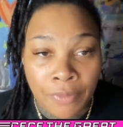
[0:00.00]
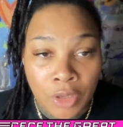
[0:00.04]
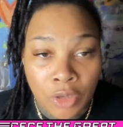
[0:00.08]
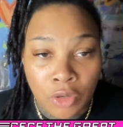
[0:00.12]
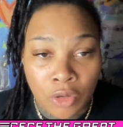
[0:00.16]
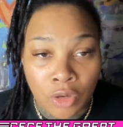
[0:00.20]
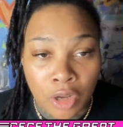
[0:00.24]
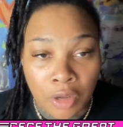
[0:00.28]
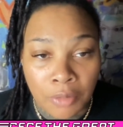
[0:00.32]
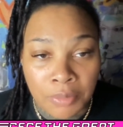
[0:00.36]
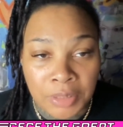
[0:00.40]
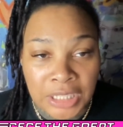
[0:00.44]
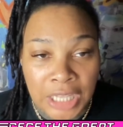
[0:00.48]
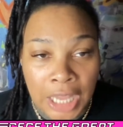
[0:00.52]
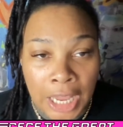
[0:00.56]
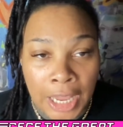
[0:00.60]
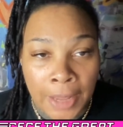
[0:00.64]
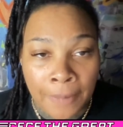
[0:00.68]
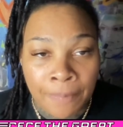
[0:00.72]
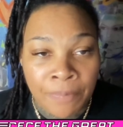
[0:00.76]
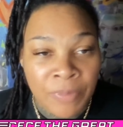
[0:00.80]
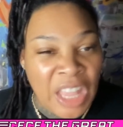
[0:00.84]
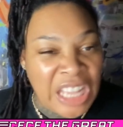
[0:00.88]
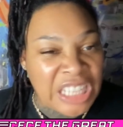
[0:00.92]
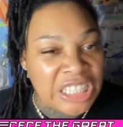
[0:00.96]
You know what I'm
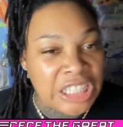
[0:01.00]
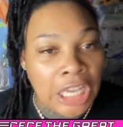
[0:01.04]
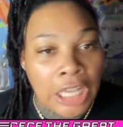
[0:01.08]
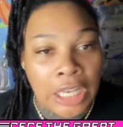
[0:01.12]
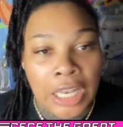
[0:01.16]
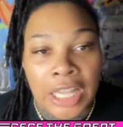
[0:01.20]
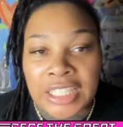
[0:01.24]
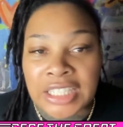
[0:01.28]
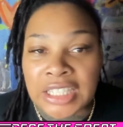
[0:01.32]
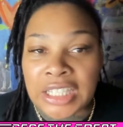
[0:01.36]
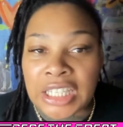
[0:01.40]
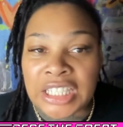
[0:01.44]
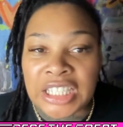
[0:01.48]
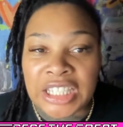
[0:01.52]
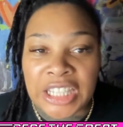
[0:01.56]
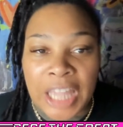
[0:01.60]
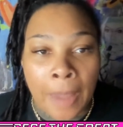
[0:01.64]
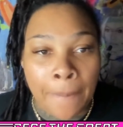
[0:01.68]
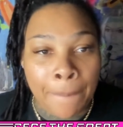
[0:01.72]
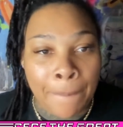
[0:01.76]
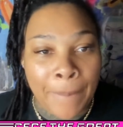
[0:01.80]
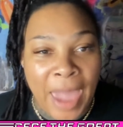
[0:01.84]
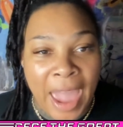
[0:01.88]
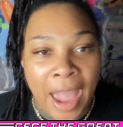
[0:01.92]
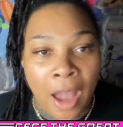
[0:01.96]
saying? Tell us to
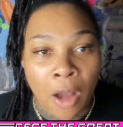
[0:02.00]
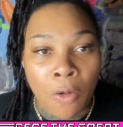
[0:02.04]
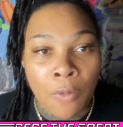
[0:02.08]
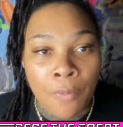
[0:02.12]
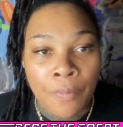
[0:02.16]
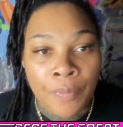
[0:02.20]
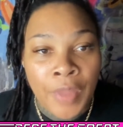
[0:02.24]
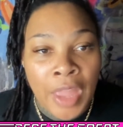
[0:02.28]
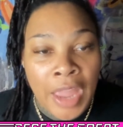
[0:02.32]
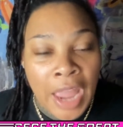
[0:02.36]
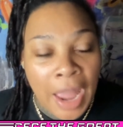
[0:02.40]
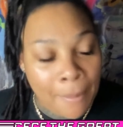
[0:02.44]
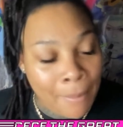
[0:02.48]
step out.